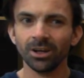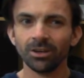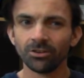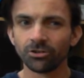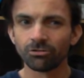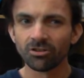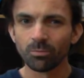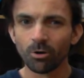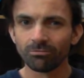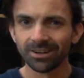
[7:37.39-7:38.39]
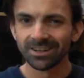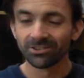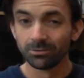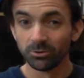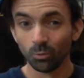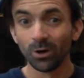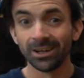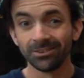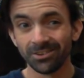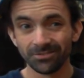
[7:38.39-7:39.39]
There's a treasure point right next to them as
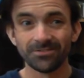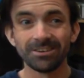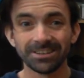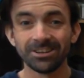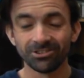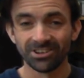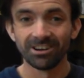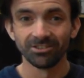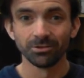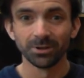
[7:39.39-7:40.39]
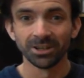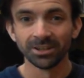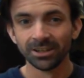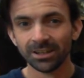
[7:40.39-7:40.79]
well, so a very dangerous area to be in.